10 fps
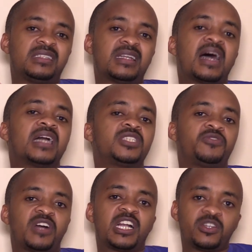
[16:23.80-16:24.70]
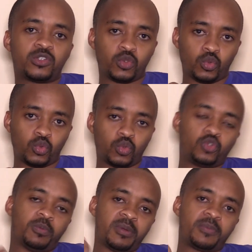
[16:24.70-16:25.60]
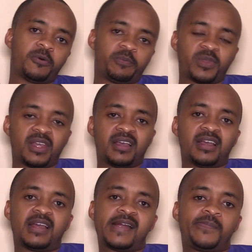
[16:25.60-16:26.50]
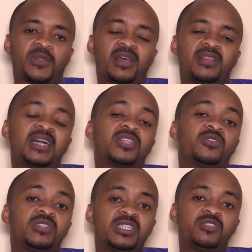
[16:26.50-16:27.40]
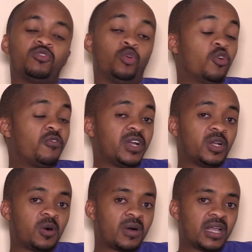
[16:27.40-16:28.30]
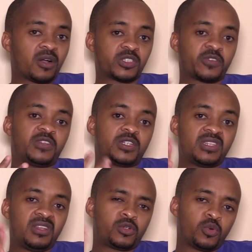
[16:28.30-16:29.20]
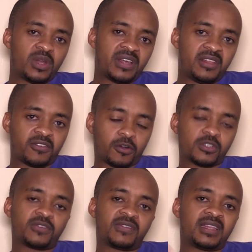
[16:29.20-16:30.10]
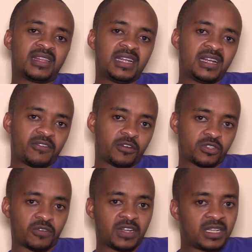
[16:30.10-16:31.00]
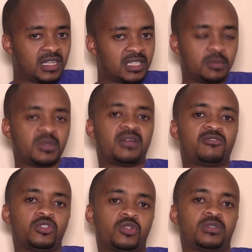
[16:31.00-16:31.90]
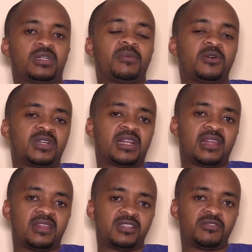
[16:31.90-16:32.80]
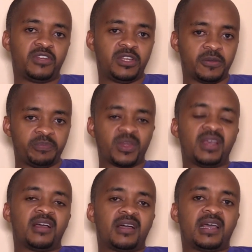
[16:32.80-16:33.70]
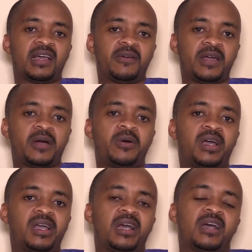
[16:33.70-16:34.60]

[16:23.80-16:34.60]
adds value to people, that content will go viral. Why? Because of the three levels of engagement that we talked about in this video, where